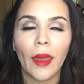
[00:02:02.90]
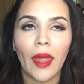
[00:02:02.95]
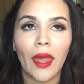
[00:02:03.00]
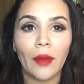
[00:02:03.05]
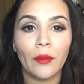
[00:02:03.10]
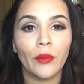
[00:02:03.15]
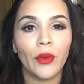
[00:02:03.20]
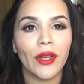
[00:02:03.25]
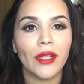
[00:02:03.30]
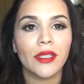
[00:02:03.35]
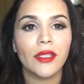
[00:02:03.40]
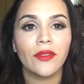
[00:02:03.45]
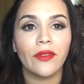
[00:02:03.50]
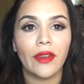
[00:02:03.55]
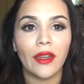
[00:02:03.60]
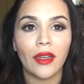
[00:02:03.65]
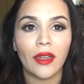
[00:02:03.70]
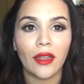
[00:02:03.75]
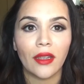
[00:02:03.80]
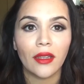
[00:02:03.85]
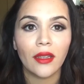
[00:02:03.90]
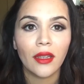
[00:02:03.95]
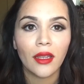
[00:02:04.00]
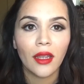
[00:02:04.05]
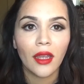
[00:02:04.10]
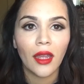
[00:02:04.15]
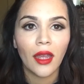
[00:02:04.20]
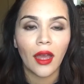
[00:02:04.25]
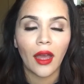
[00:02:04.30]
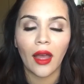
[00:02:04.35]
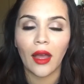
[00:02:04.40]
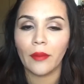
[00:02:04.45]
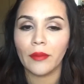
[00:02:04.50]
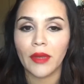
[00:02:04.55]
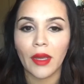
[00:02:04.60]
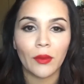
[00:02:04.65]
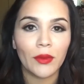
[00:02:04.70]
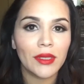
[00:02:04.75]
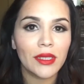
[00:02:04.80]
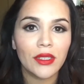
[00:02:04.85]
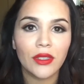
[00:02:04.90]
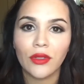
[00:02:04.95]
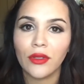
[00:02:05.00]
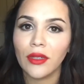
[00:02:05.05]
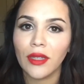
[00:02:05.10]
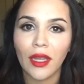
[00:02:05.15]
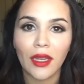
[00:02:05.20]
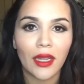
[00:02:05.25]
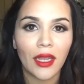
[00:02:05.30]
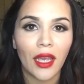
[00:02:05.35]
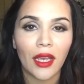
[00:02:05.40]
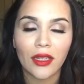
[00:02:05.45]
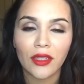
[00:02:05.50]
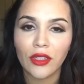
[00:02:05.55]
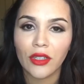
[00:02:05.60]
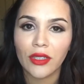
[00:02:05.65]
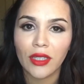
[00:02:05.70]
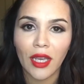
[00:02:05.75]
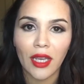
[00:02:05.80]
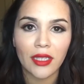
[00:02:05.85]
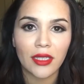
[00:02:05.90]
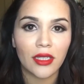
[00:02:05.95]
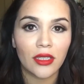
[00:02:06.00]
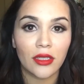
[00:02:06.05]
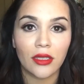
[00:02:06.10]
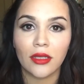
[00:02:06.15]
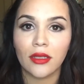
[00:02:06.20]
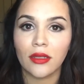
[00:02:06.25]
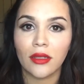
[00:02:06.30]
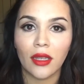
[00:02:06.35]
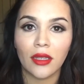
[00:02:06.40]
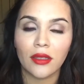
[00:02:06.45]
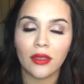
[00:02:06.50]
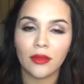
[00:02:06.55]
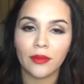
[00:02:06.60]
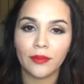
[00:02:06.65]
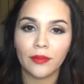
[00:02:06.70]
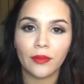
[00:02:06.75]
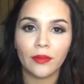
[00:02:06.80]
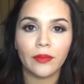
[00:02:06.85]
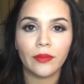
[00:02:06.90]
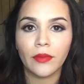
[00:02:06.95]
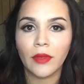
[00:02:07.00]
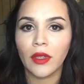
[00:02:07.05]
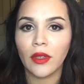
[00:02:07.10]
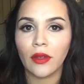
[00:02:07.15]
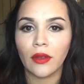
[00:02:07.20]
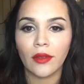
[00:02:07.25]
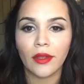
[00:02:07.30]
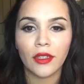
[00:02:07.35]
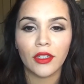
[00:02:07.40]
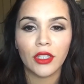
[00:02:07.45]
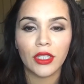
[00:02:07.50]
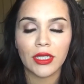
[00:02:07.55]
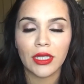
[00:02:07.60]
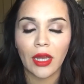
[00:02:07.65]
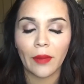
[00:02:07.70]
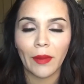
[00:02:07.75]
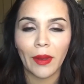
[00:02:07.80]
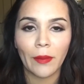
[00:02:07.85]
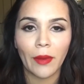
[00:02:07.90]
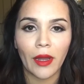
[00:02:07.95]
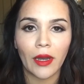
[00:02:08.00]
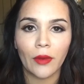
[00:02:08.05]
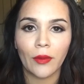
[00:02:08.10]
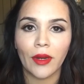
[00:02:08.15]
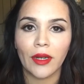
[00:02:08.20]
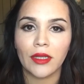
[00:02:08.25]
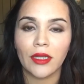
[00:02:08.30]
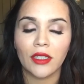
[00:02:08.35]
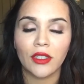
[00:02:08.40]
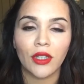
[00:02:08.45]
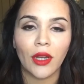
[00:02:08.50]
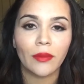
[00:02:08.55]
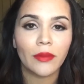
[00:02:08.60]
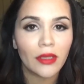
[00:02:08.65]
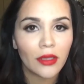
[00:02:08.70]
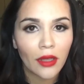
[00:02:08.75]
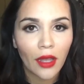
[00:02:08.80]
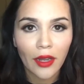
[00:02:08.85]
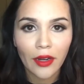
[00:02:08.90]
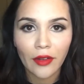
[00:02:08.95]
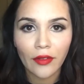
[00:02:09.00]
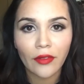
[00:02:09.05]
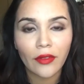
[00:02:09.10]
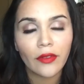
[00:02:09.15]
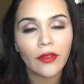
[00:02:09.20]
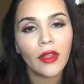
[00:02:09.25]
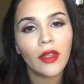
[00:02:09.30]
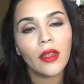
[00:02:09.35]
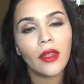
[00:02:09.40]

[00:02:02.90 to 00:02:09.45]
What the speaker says: and breastfeeding. I wasn't doing any exercise. That's just how my body worked. I dropped a lot of